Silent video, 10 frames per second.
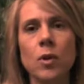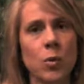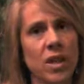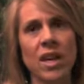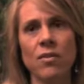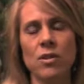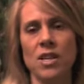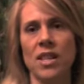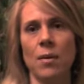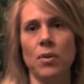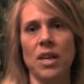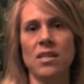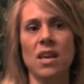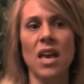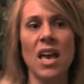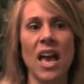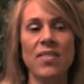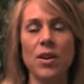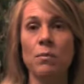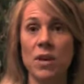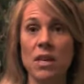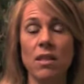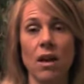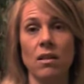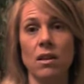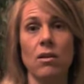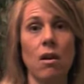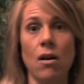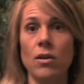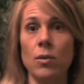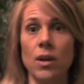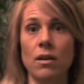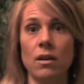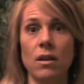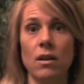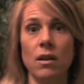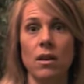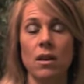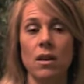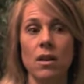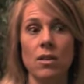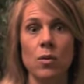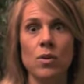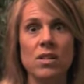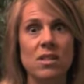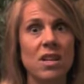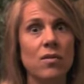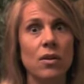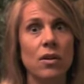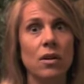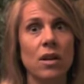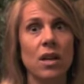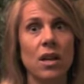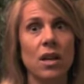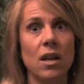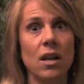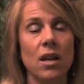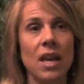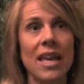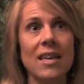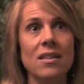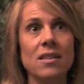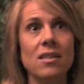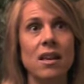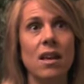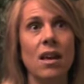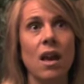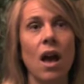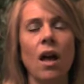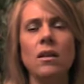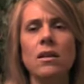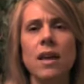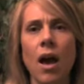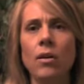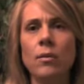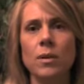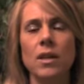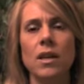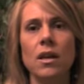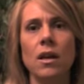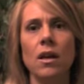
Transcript: when the giver's in that place and they're being that clear conduit, the receiver is undoubtedly